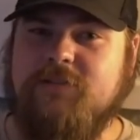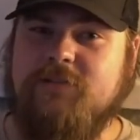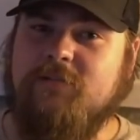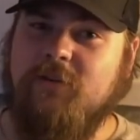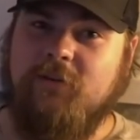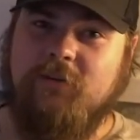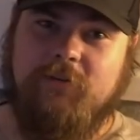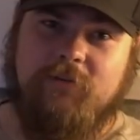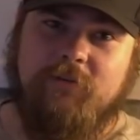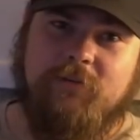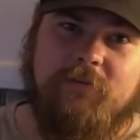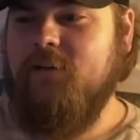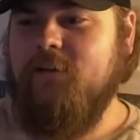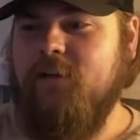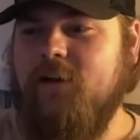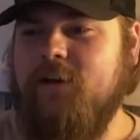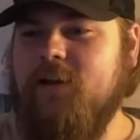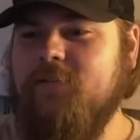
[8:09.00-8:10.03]
struggle,
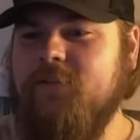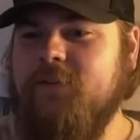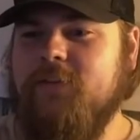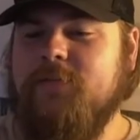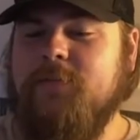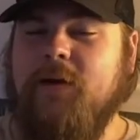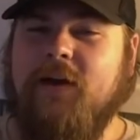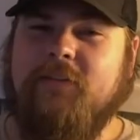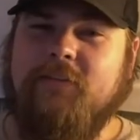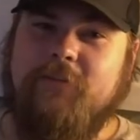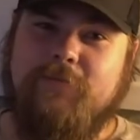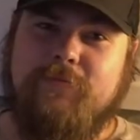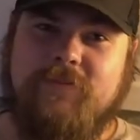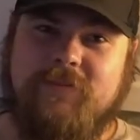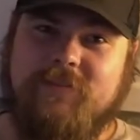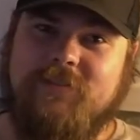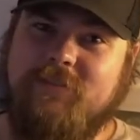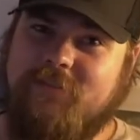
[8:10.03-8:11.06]
not having the
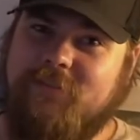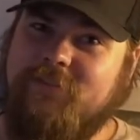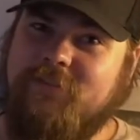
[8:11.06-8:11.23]
bathrooms is a